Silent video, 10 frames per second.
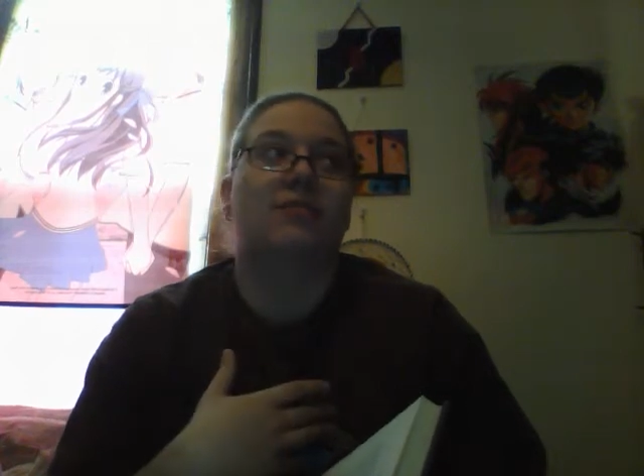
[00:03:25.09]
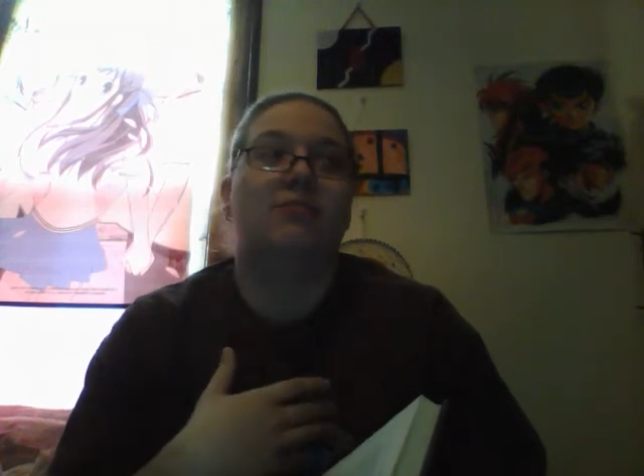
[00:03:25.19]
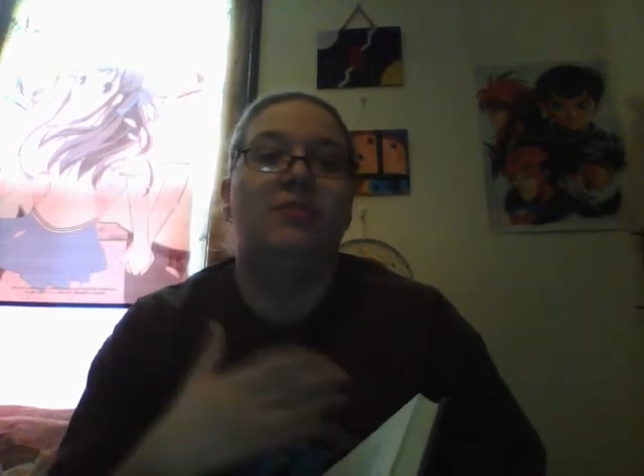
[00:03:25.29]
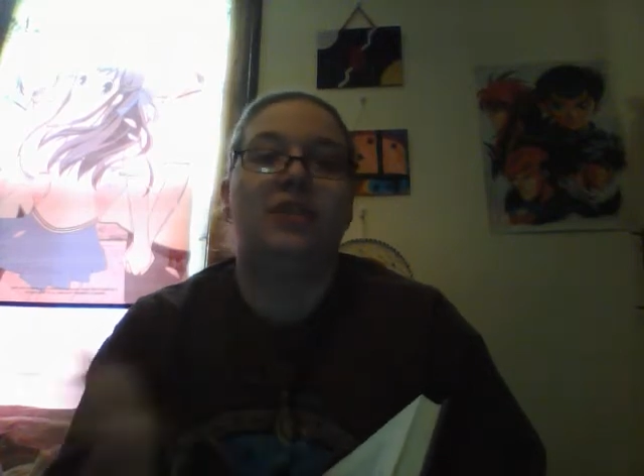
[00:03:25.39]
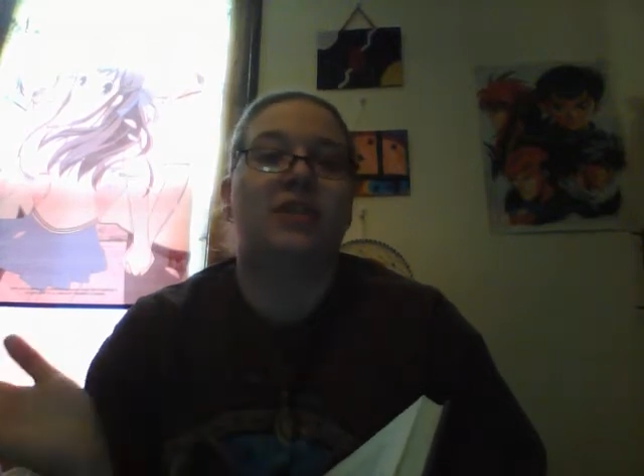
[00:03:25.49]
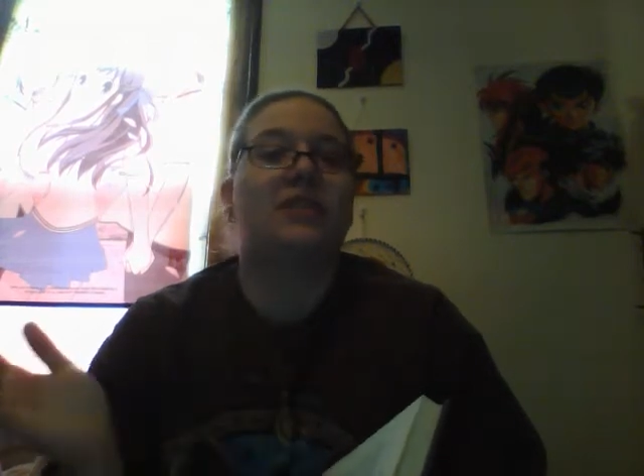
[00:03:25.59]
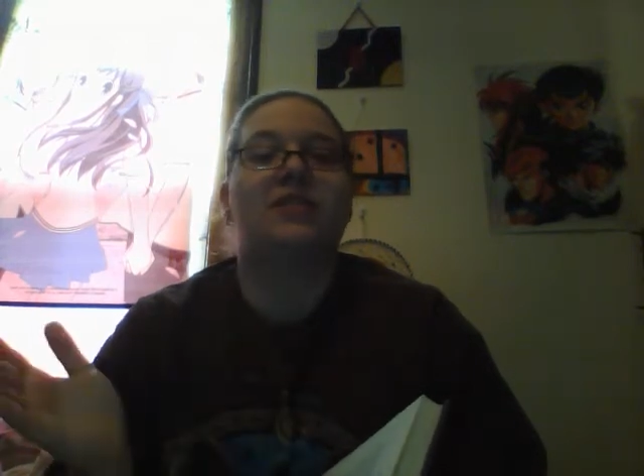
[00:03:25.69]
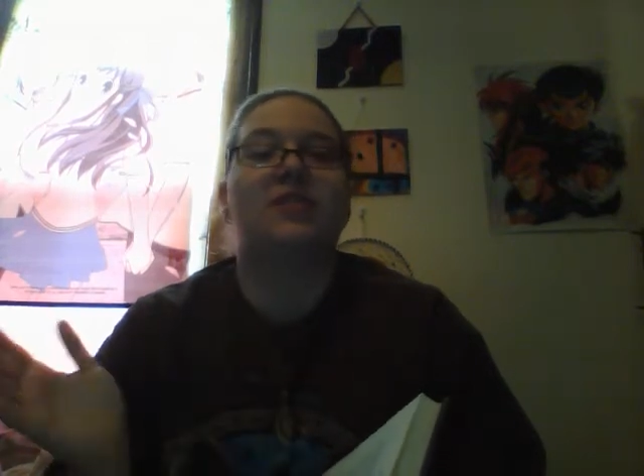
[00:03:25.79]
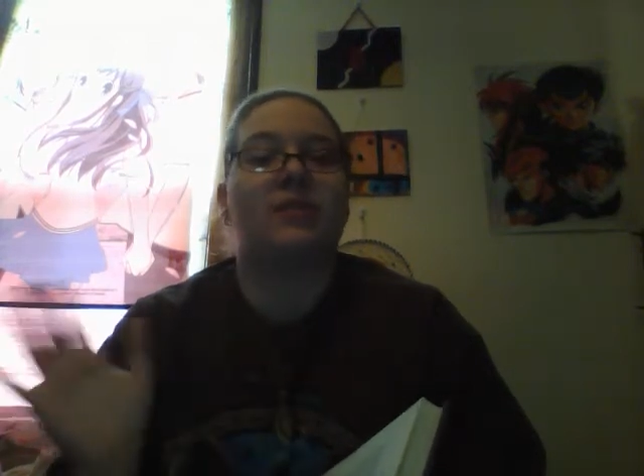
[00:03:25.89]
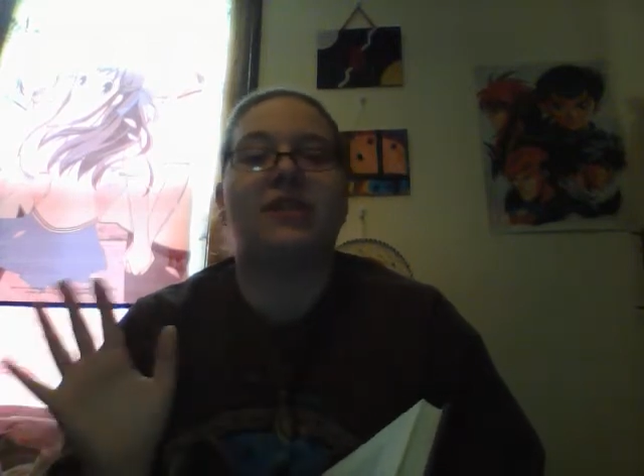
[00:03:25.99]
millions of
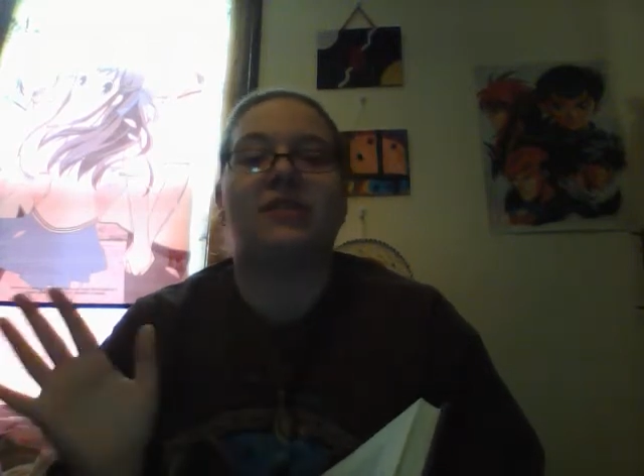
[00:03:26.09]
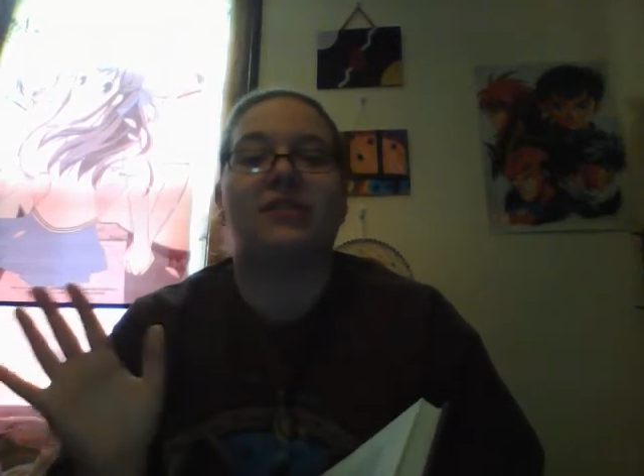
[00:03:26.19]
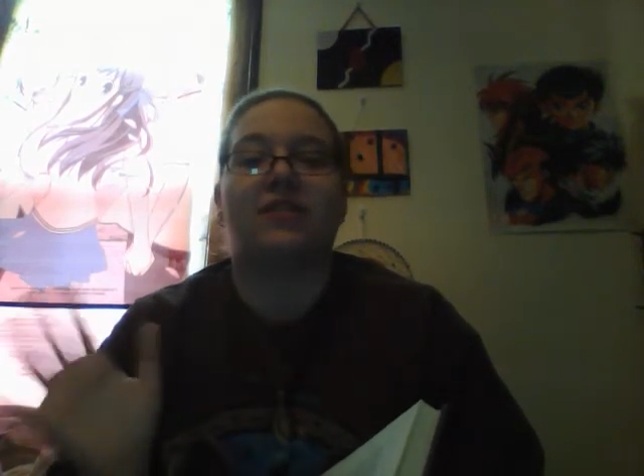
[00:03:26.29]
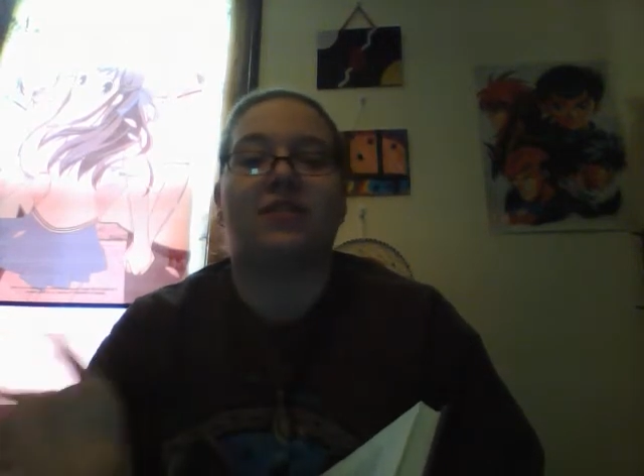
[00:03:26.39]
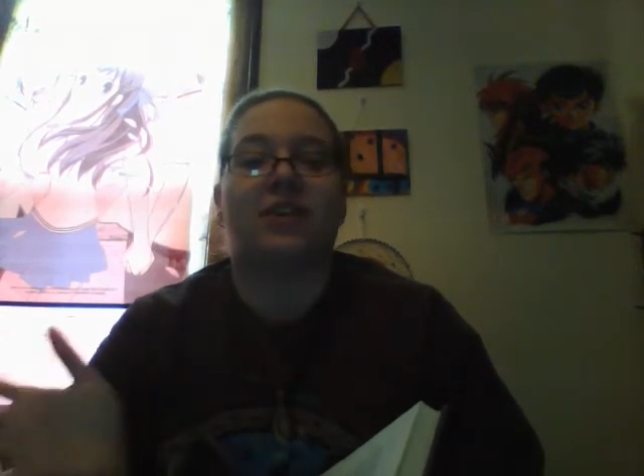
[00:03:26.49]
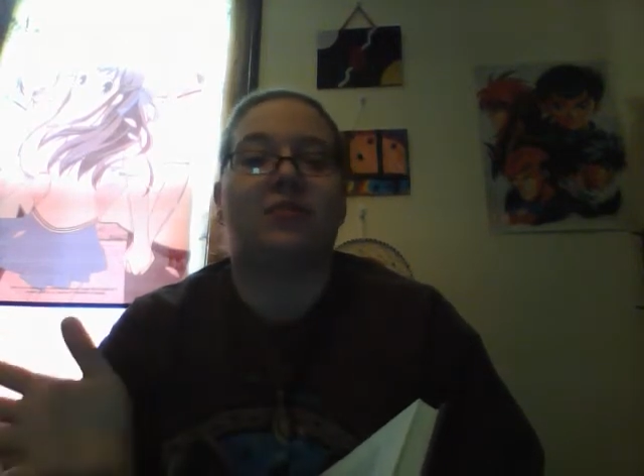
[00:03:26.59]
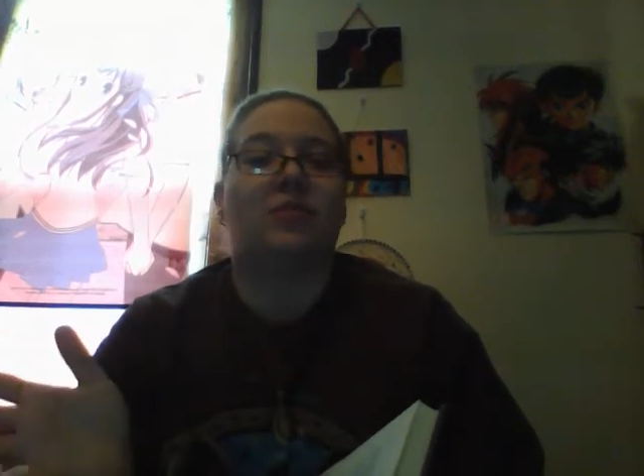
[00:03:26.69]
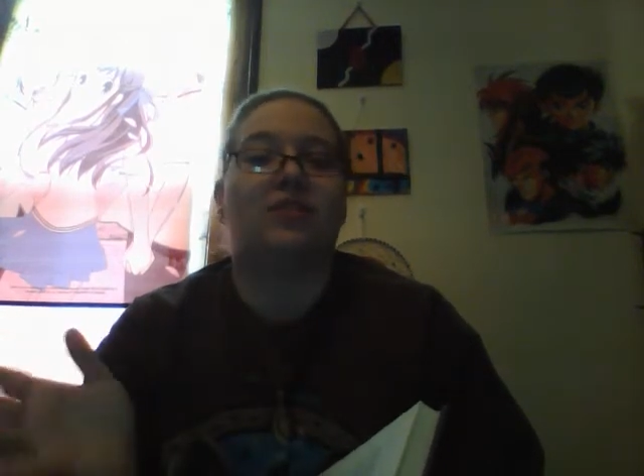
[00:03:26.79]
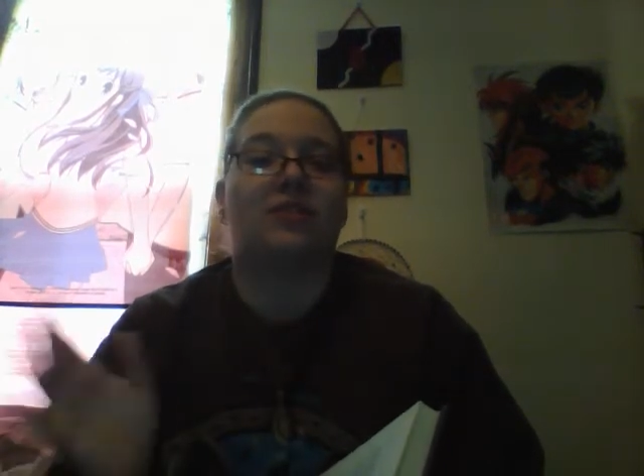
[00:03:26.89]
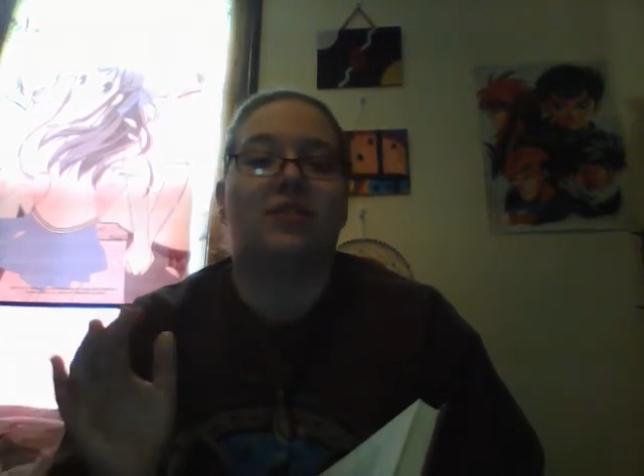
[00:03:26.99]
species of
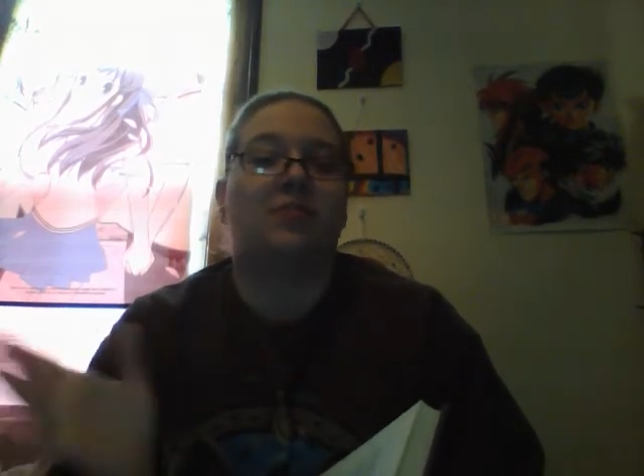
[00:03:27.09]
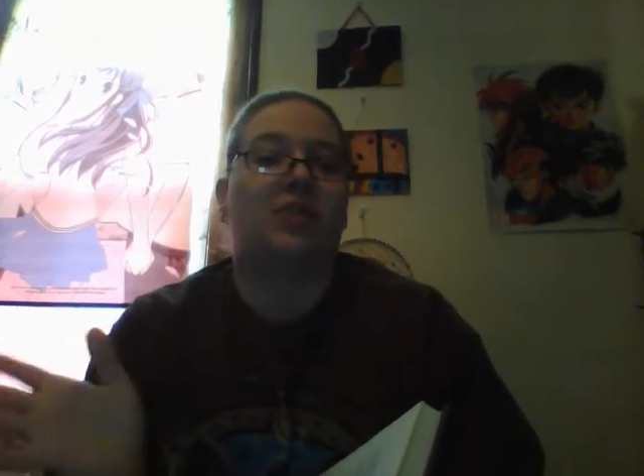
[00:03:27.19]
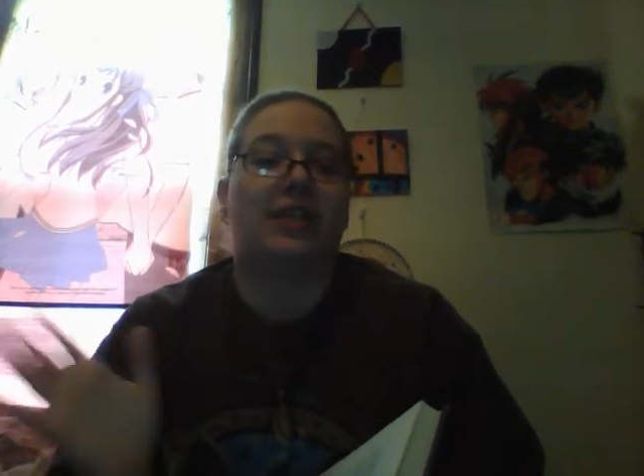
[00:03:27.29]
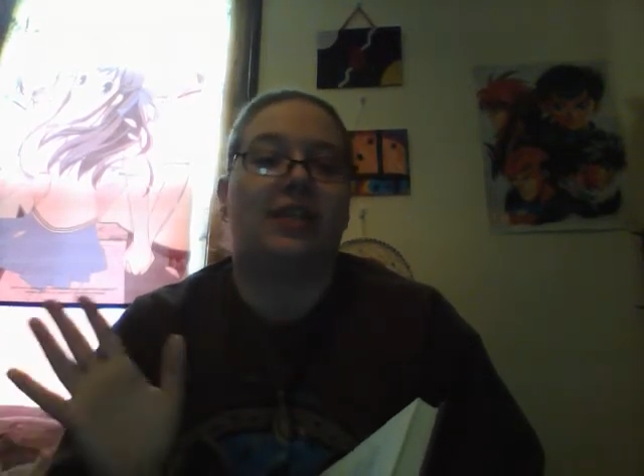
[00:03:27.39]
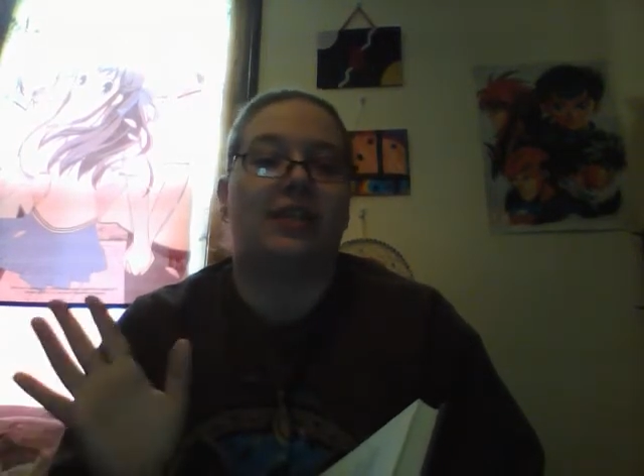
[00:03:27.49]
animals on the planet,